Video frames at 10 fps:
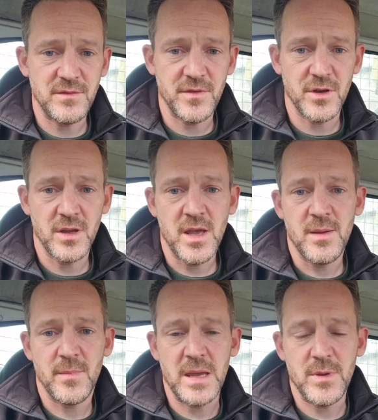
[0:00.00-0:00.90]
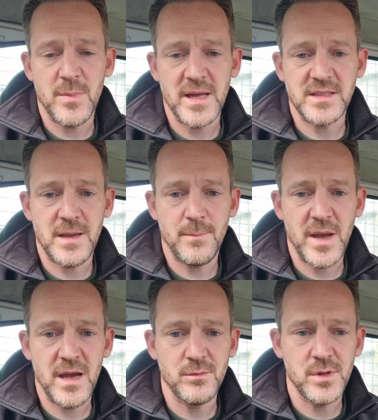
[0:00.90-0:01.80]
for maybe about
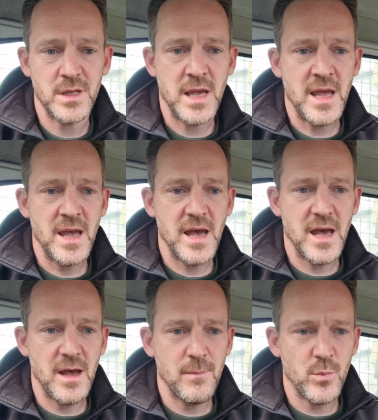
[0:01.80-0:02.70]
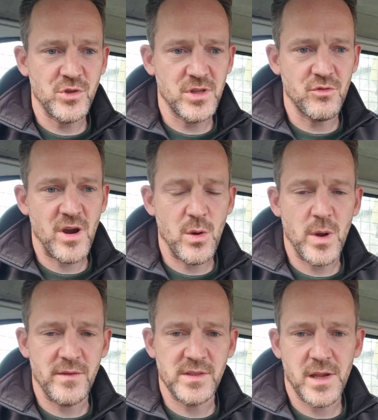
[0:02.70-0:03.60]
£10, which is a great
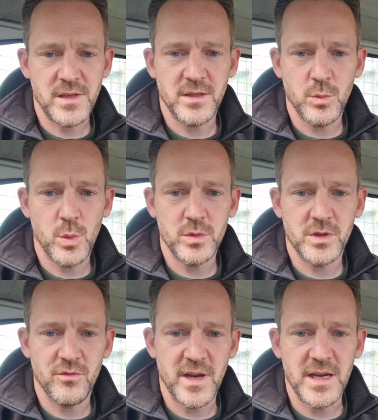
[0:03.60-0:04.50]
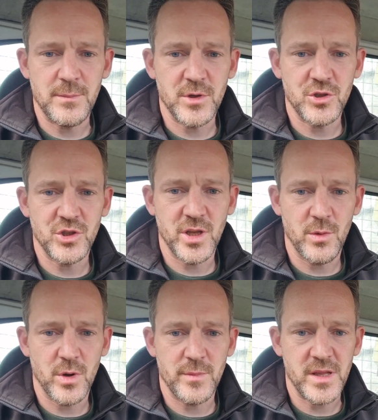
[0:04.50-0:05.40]
way of testing the water, really, because you don't
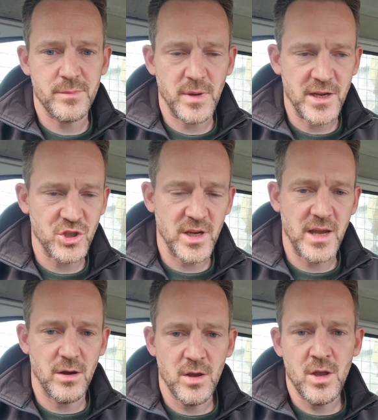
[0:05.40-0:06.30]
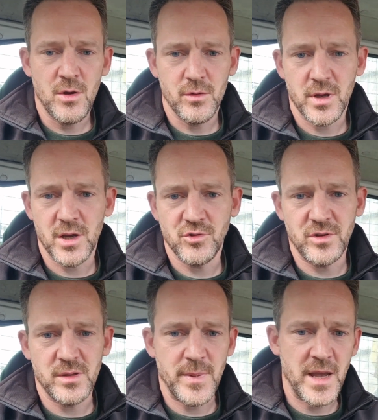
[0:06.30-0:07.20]
want to be splashing out on
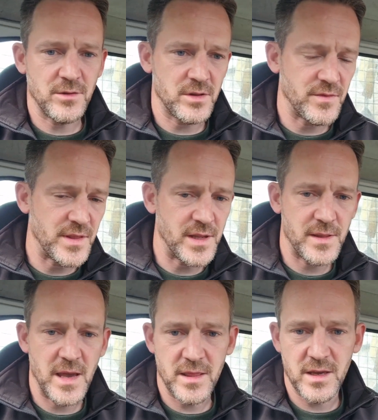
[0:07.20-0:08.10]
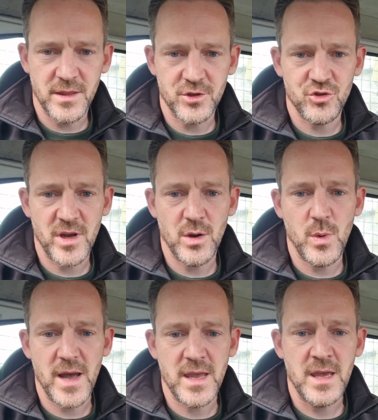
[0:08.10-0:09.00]
hundreds of pounds for this, that and the other straight
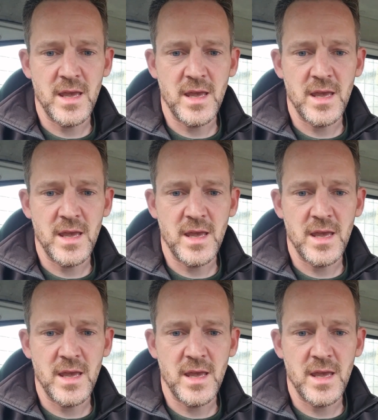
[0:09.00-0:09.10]
away,